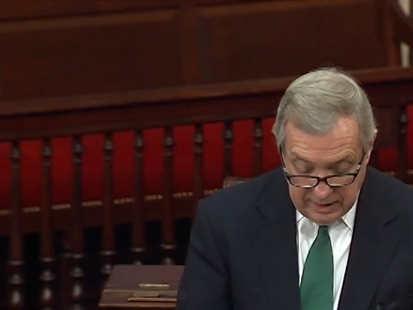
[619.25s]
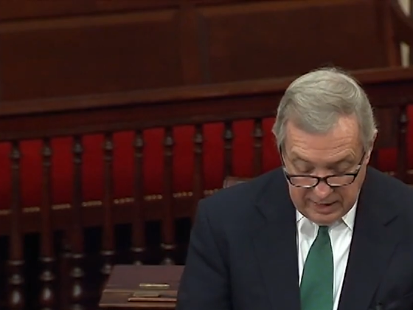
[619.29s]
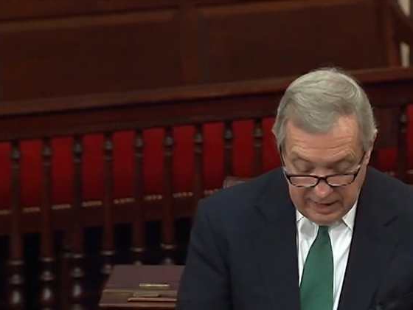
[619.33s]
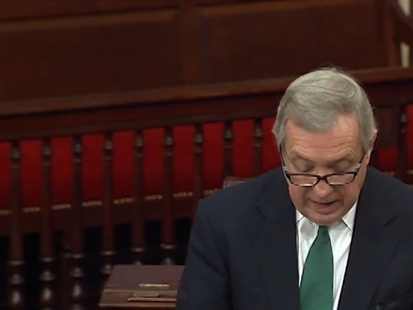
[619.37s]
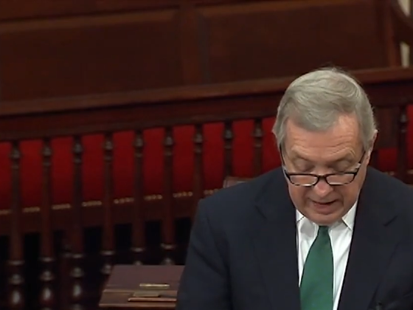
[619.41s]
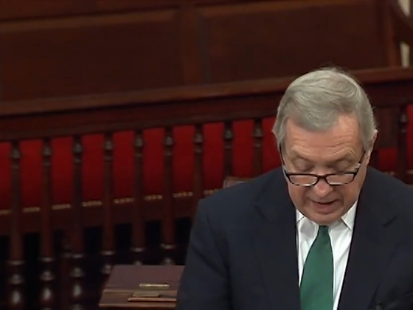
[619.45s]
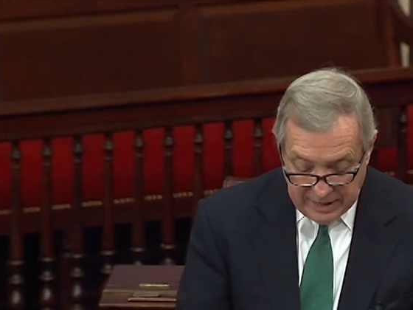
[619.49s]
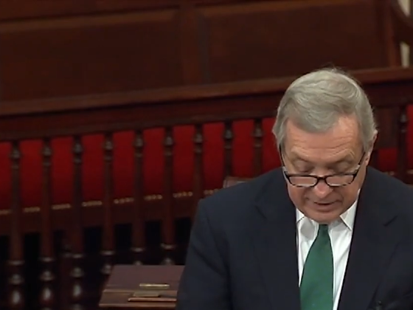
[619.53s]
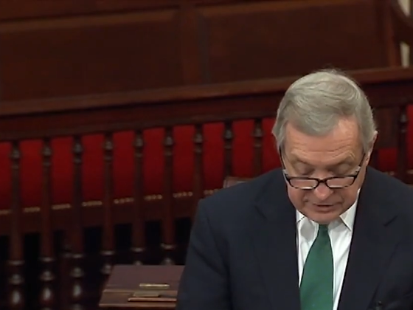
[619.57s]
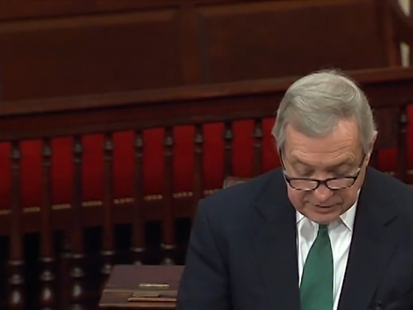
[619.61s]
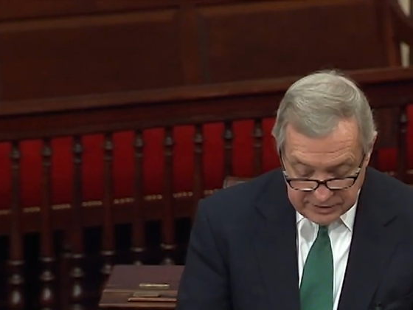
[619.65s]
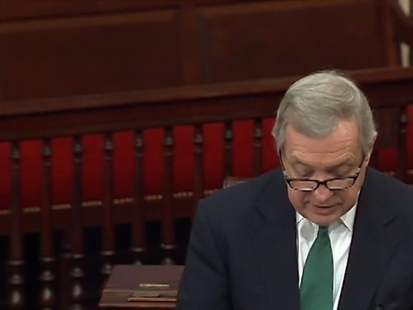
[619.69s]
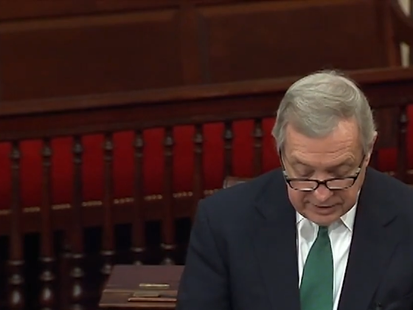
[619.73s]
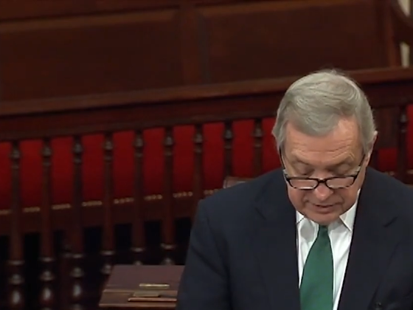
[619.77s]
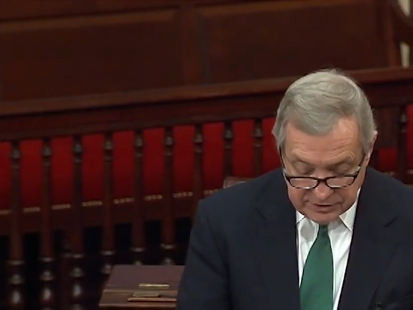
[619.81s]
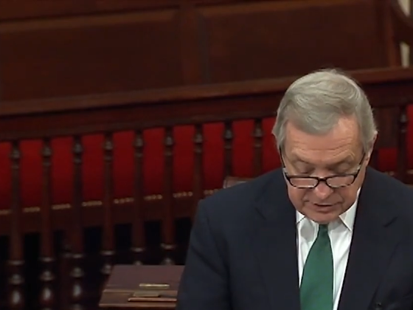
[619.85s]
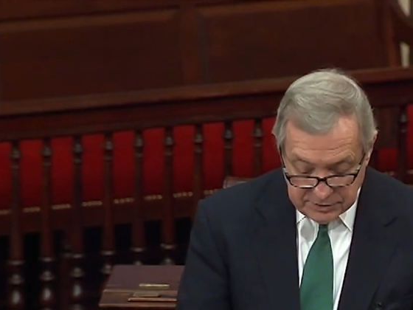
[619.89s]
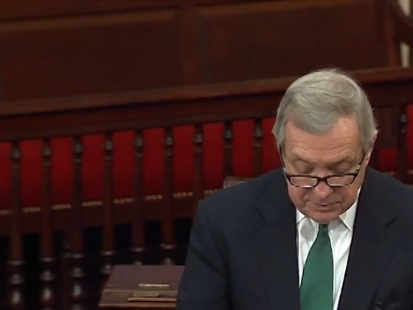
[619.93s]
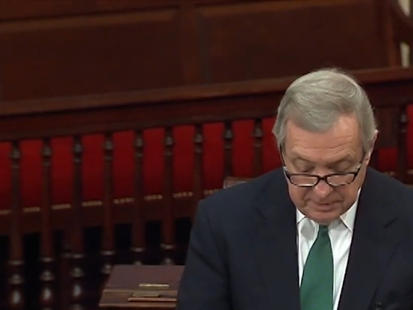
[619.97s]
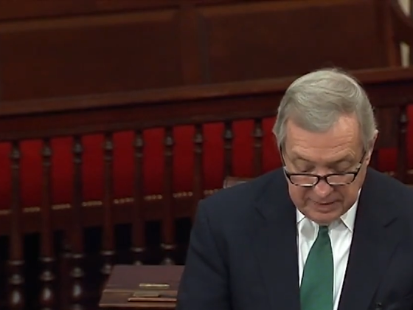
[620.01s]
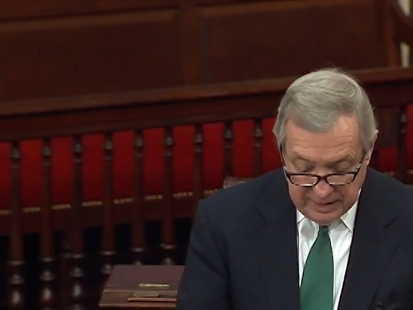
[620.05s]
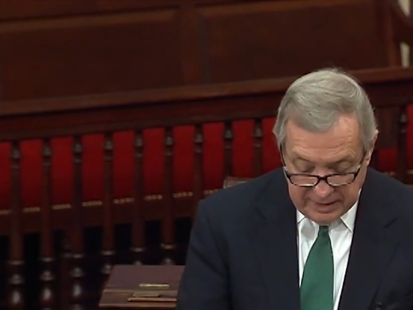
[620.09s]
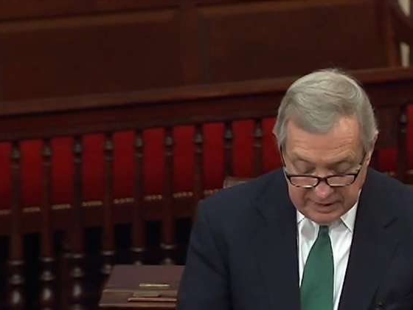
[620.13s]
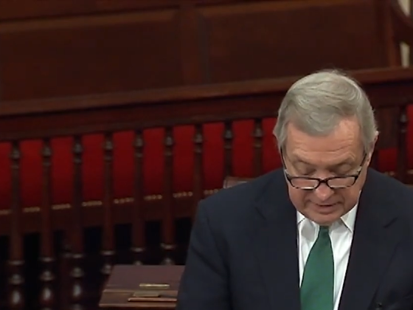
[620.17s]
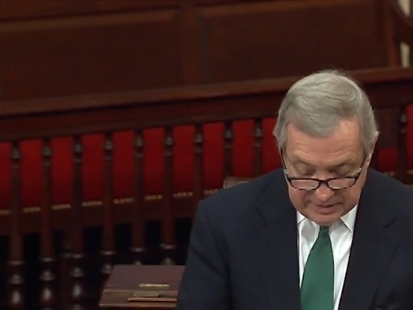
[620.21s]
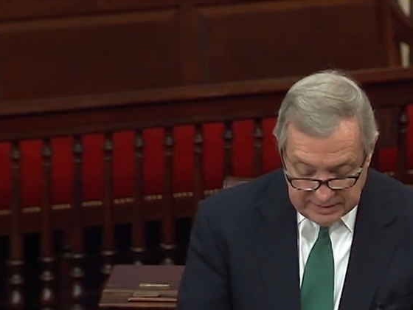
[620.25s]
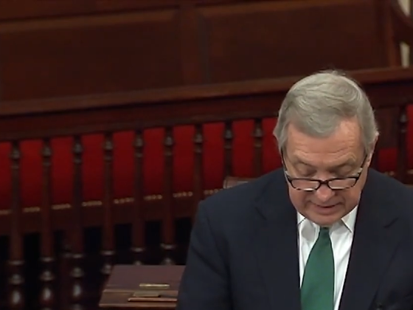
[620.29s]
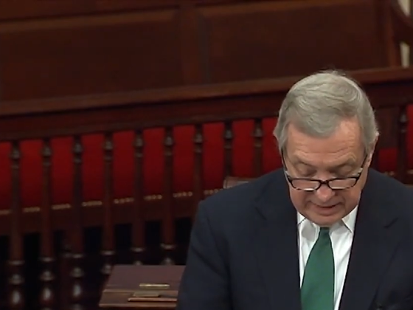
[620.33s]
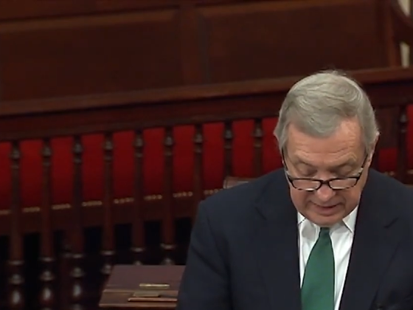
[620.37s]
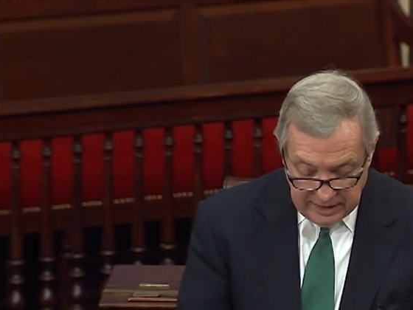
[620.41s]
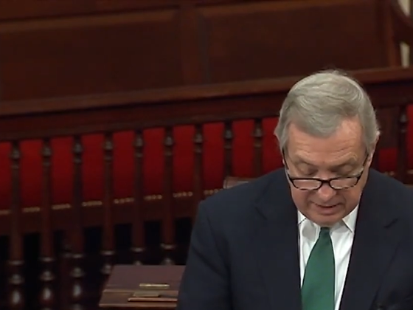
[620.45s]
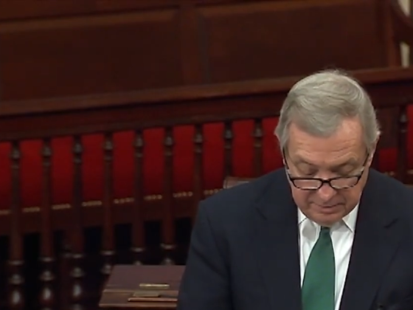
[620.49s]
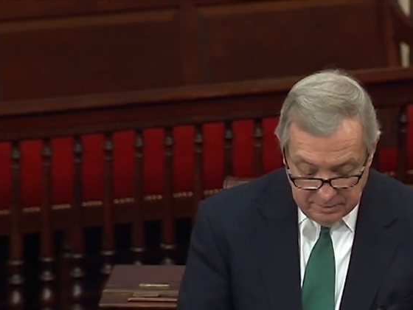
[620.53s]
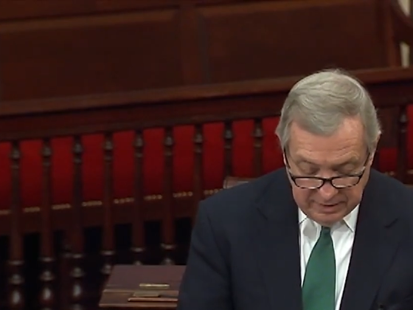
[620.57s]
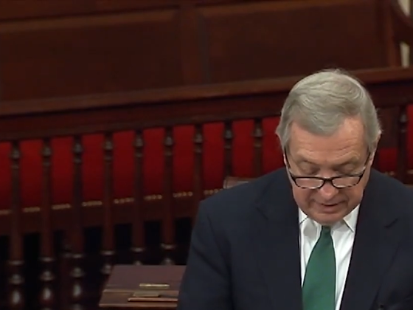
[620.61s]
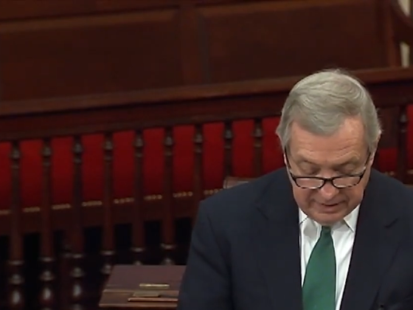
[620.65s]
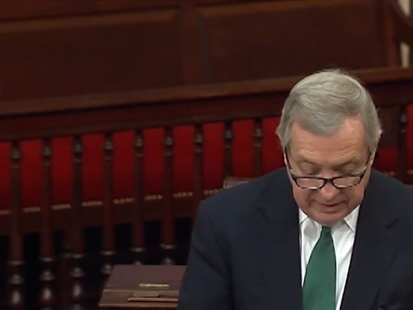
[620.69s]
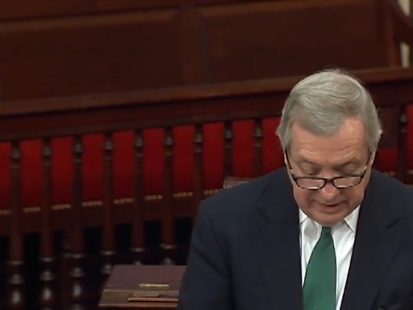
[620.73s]
assets
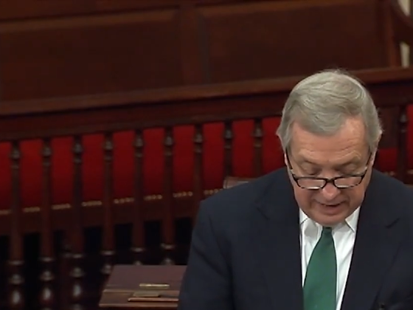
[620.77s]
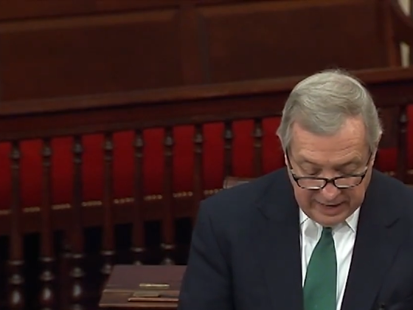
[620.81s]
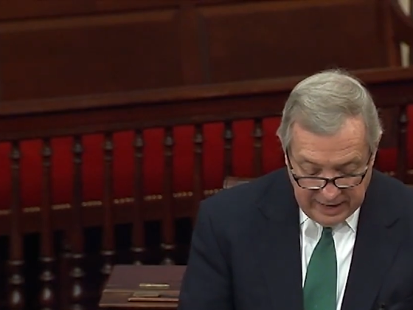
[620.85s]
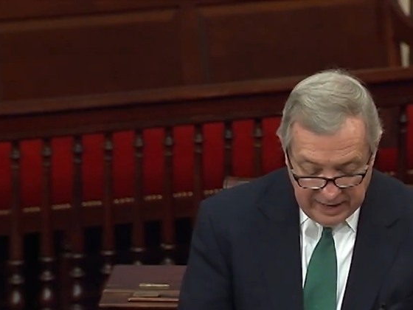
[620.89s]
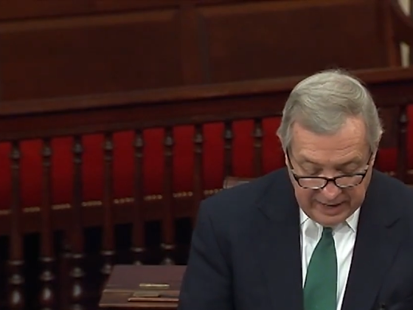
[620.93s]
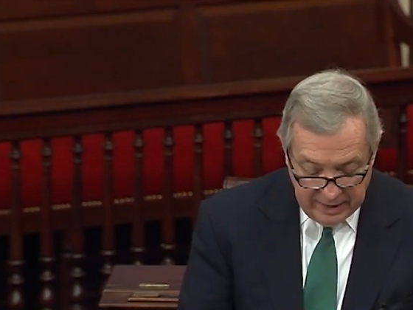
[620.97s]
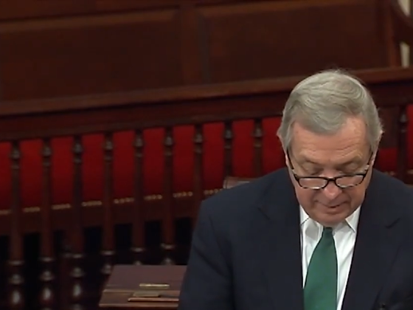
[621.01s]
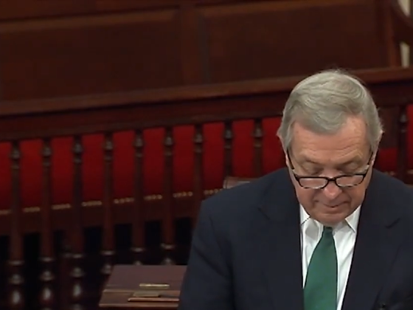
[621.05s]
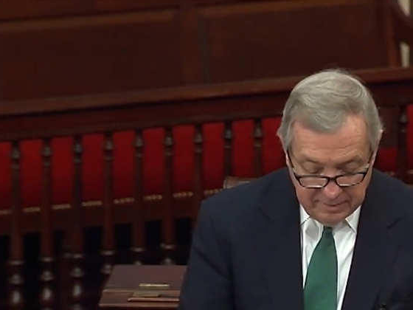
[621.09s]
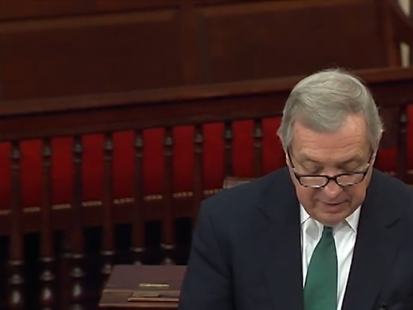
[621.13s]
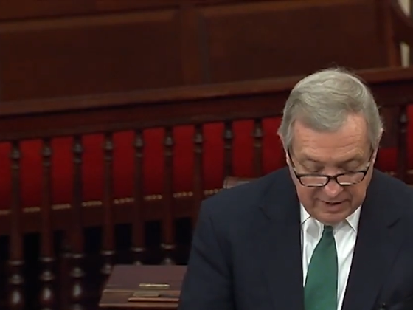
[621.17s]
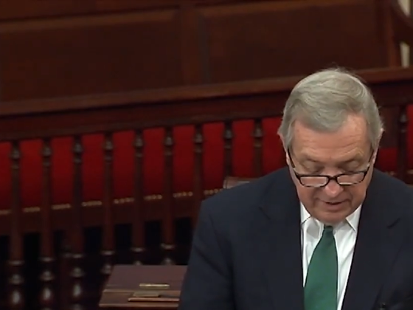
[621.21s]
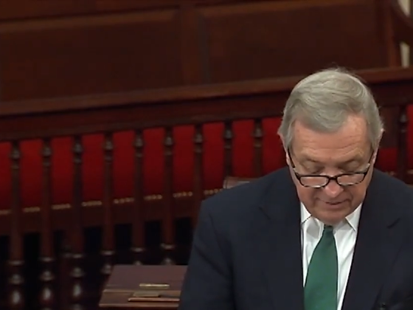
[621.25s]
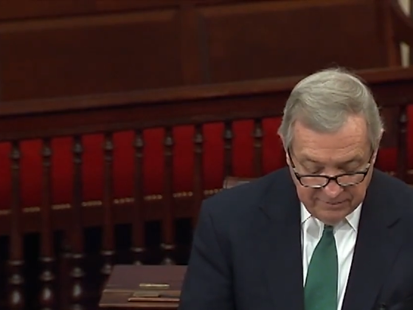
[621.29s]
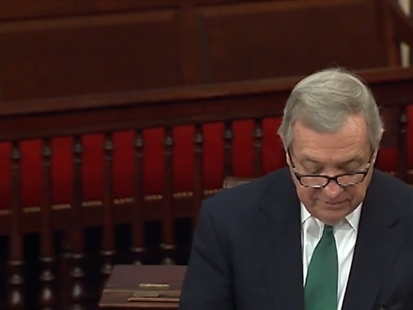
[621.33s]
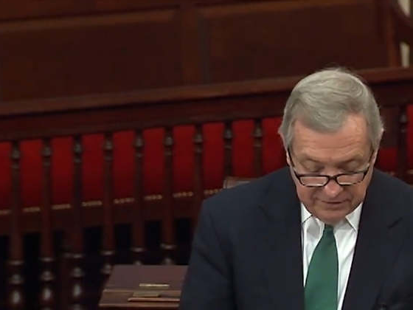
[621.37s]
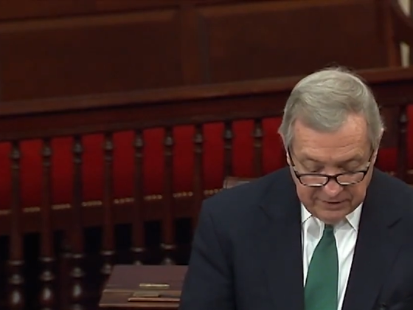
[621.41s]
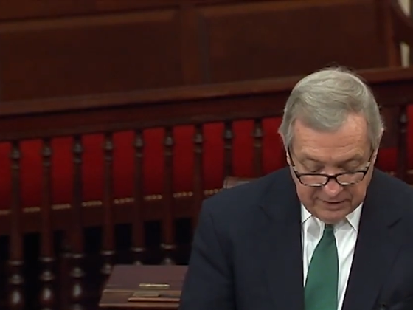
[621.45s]
maintained by the IMF